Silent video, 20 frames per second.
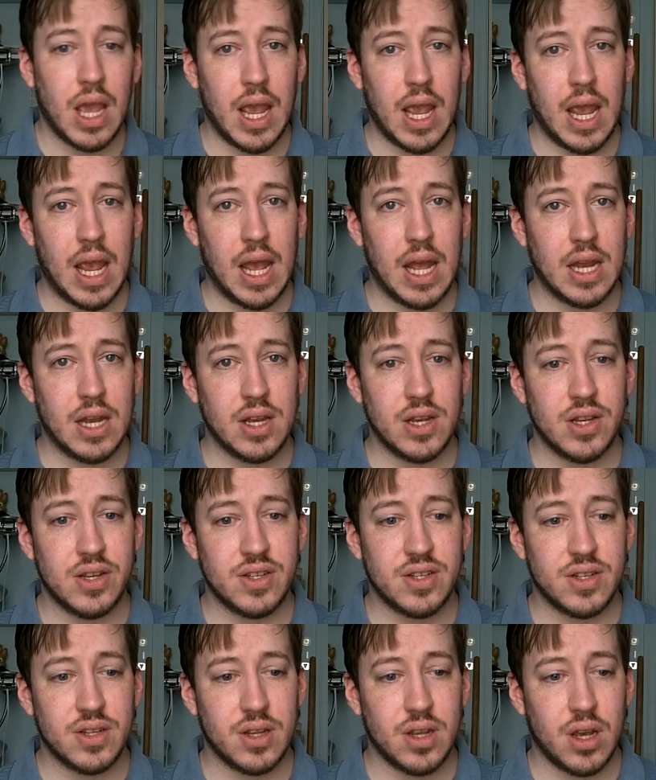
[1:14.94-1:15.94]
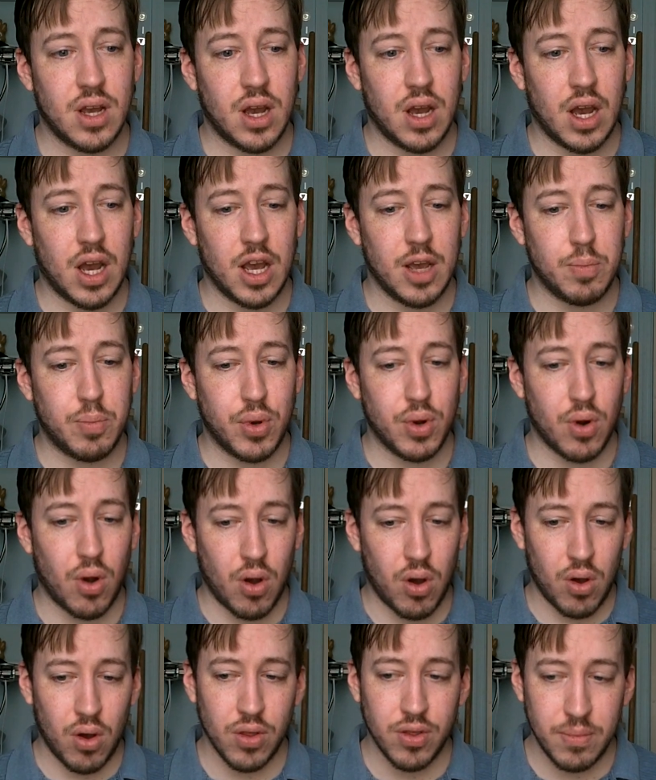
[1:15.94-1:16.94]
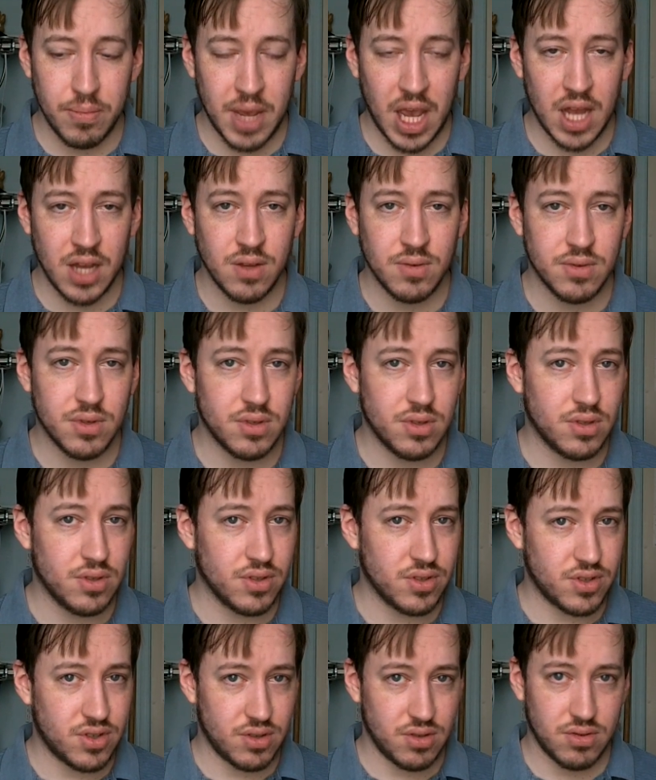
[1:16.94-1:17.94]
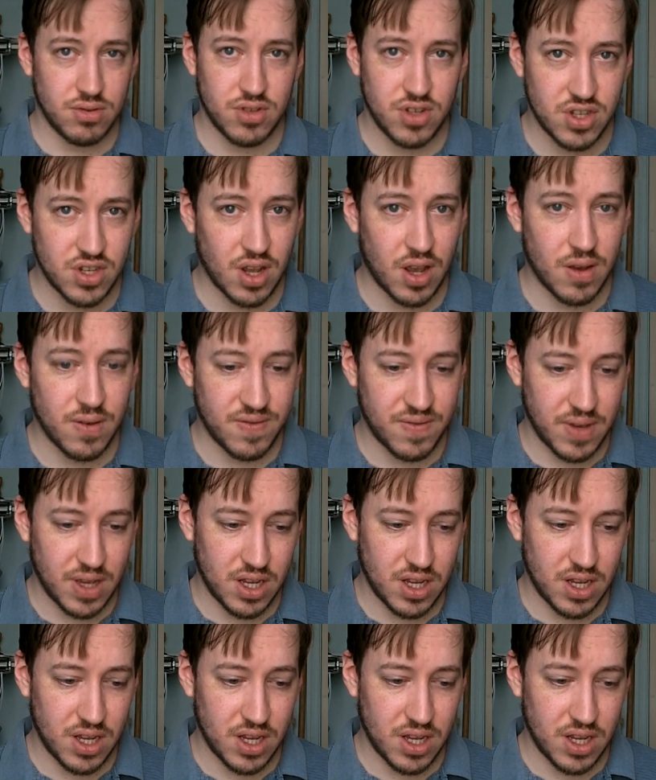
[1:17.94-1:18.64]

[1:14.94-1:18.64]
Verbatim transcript: And I put all the manuals and stuff